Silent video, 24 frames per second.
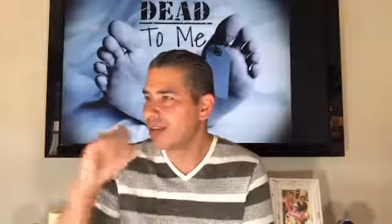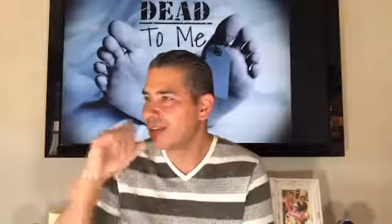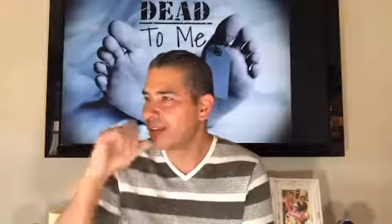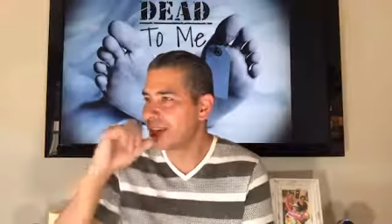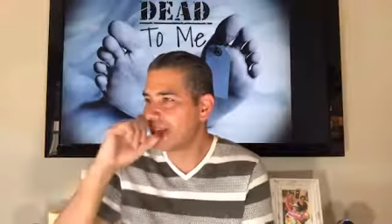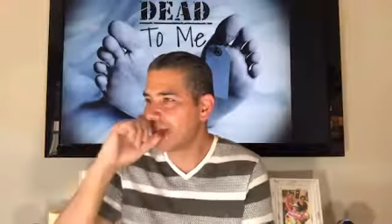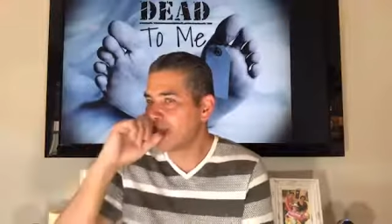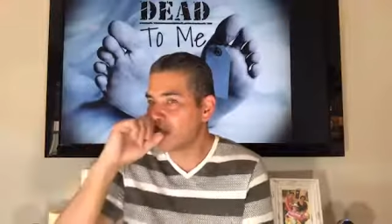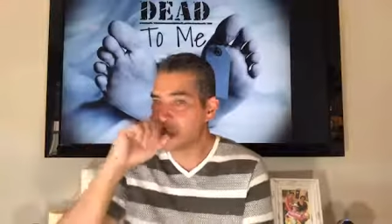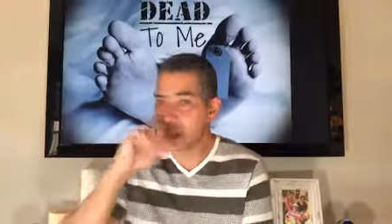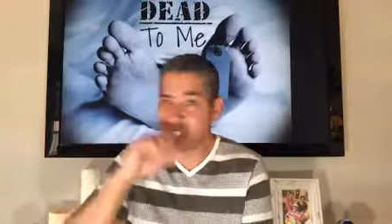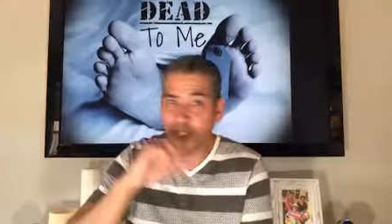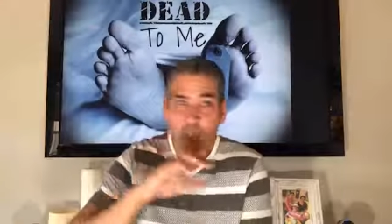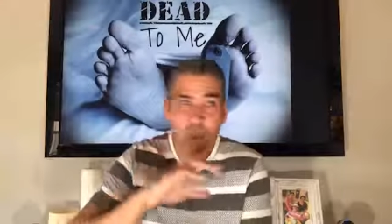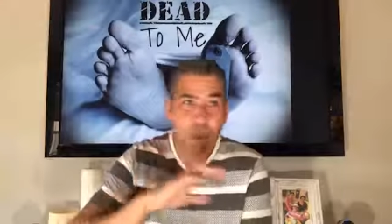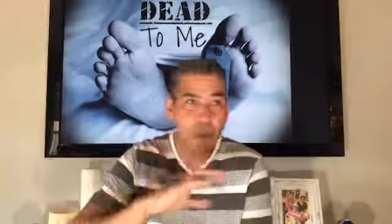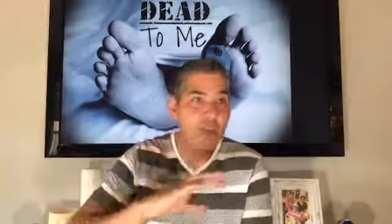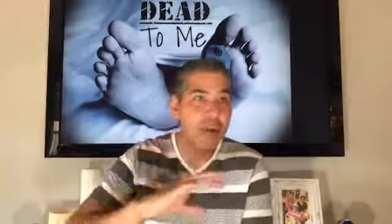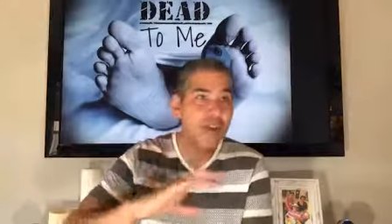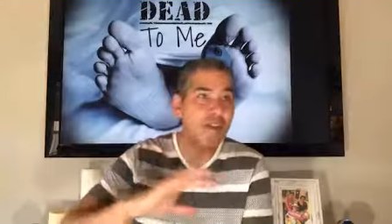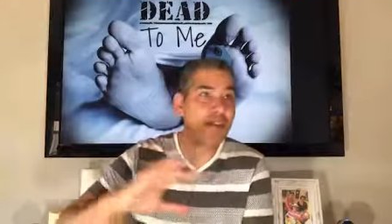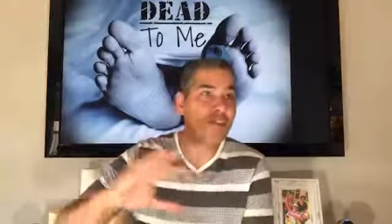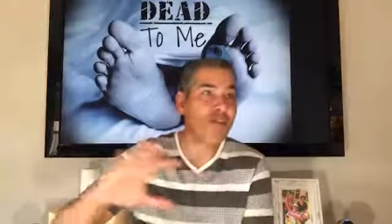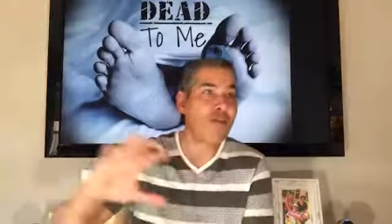You know, since we've
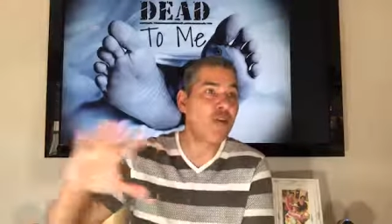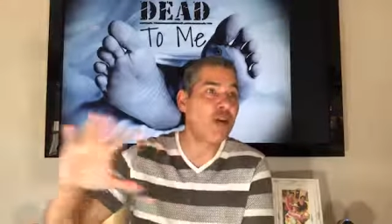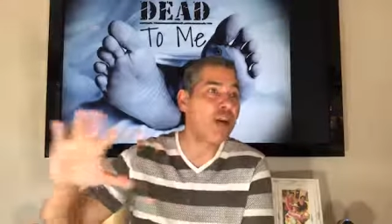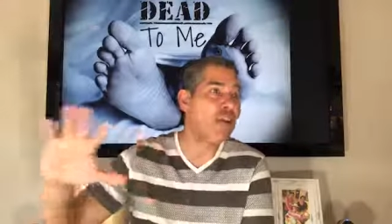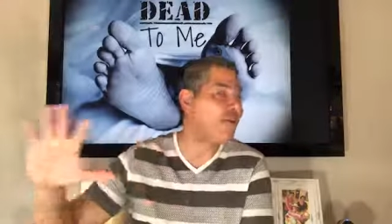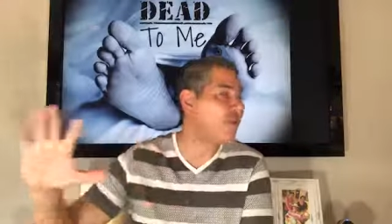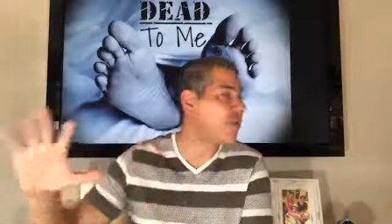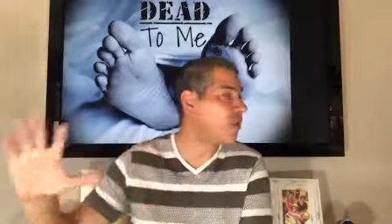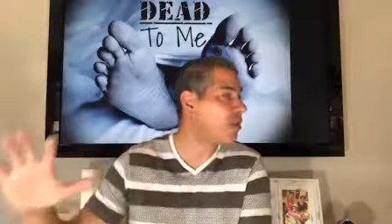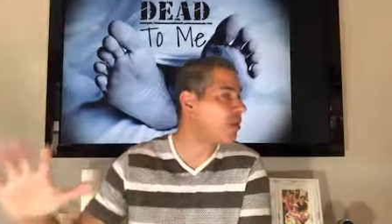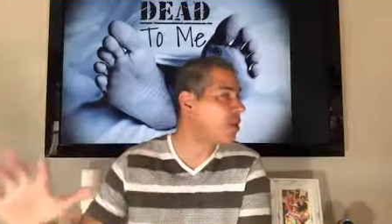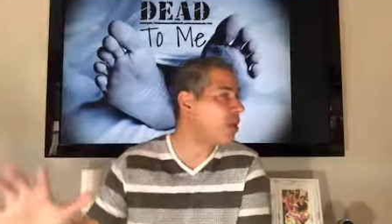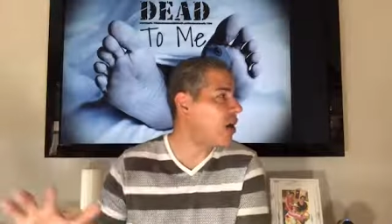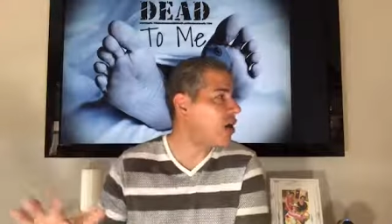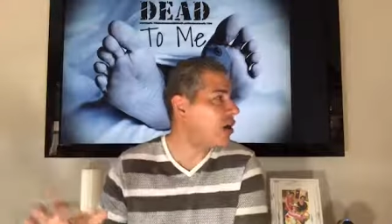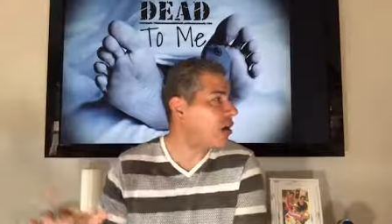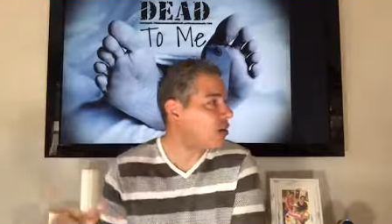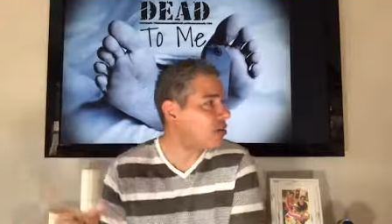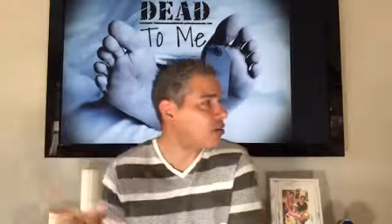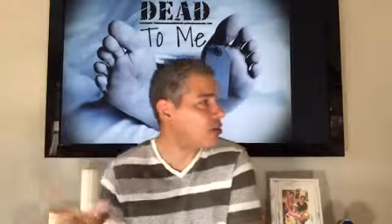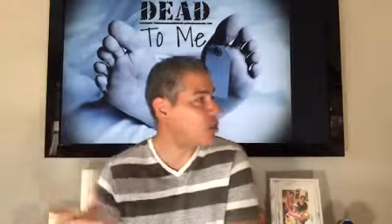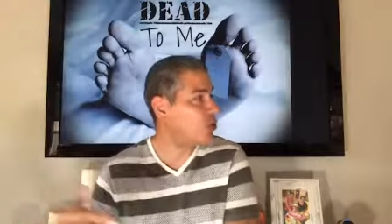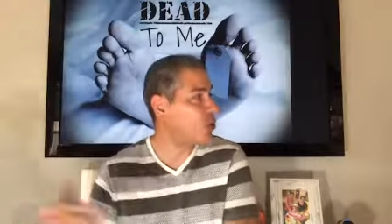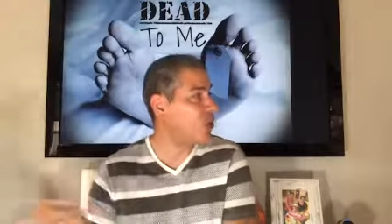been free from the law,
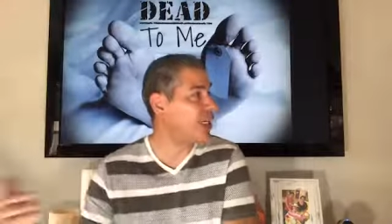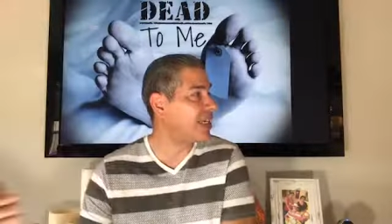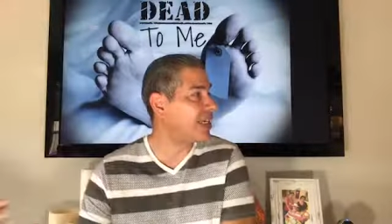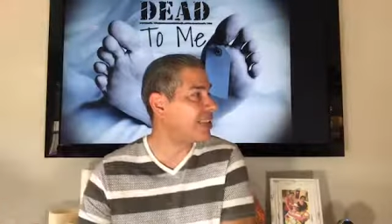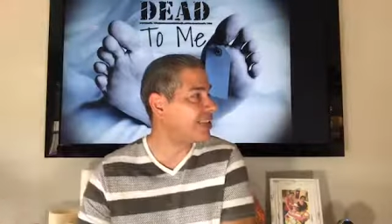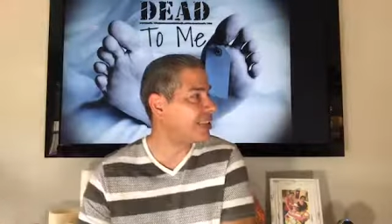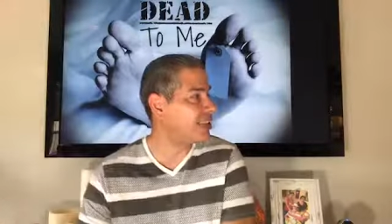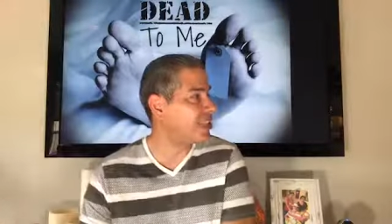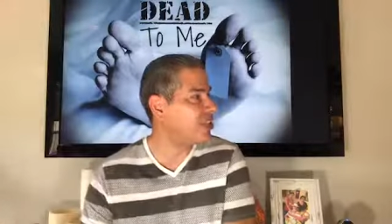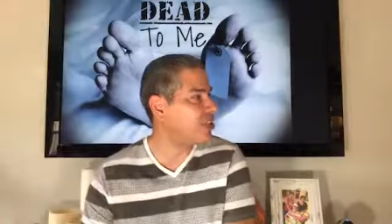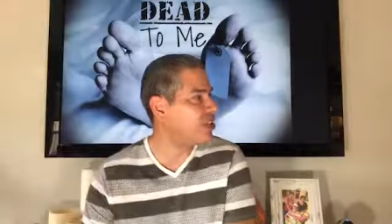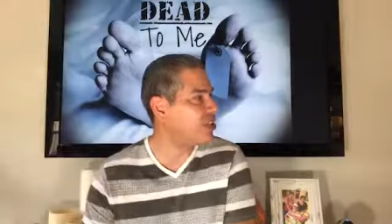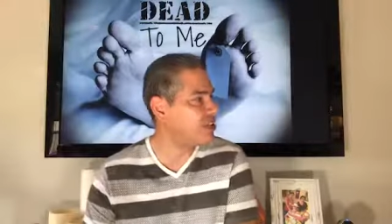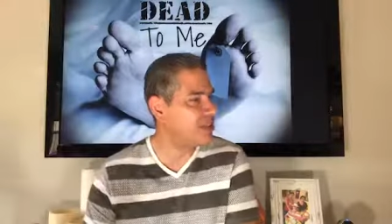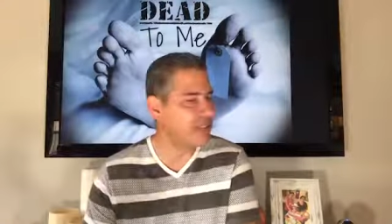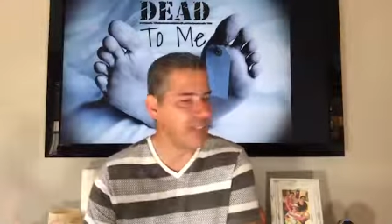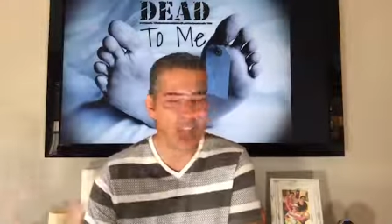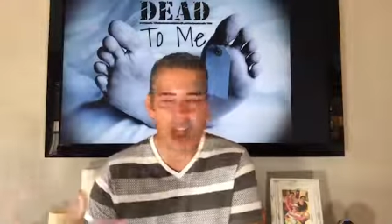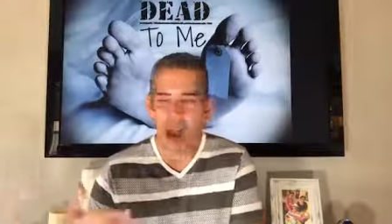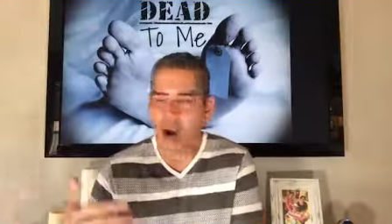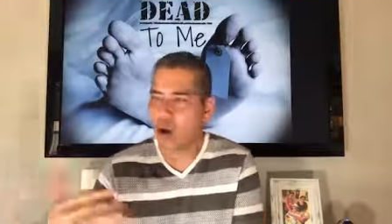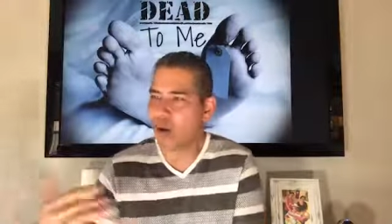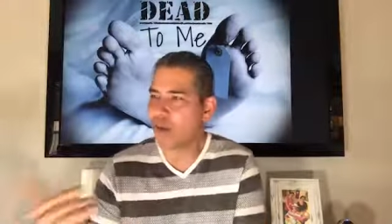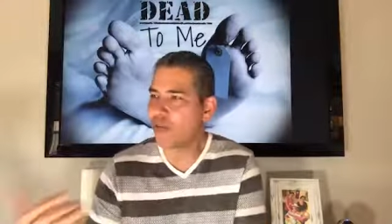should we continue? To, no,
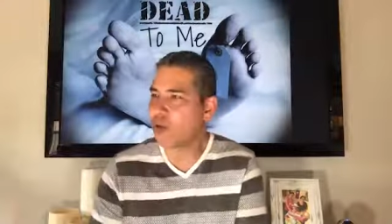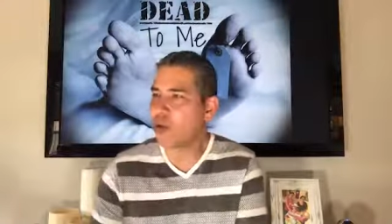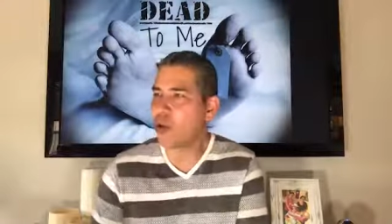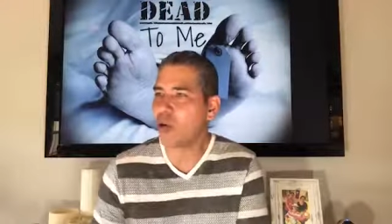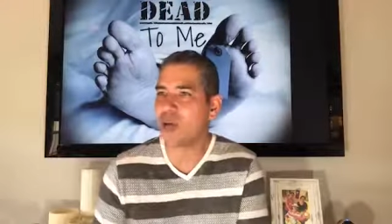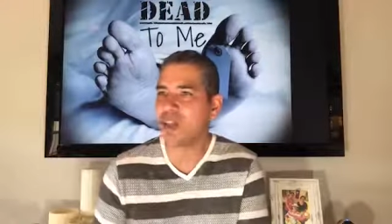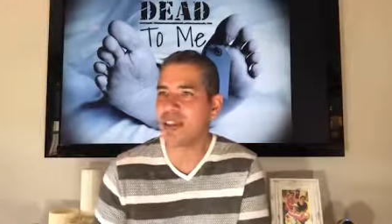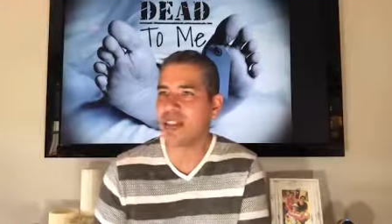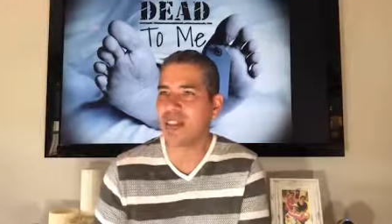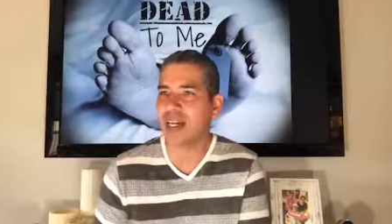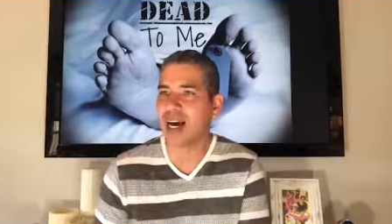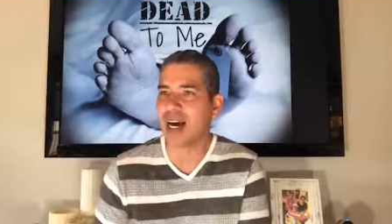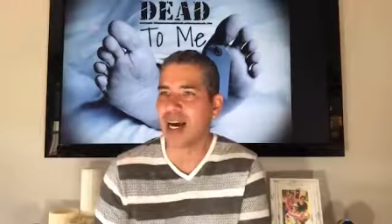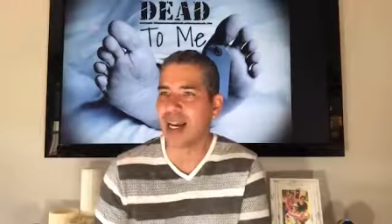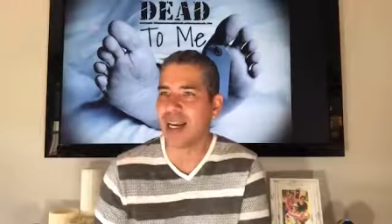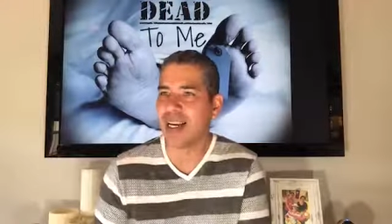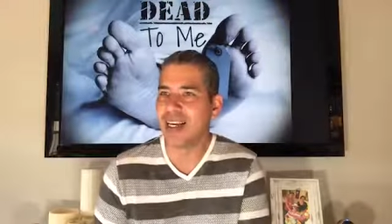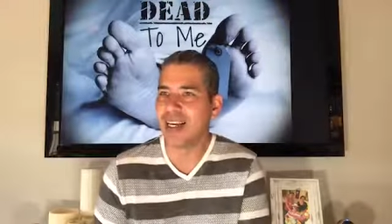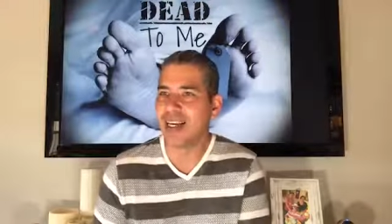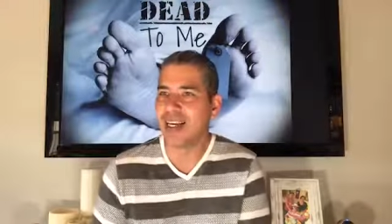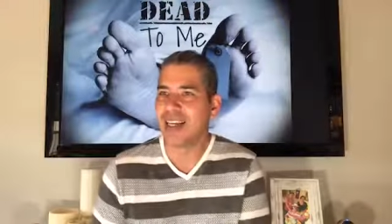of course not.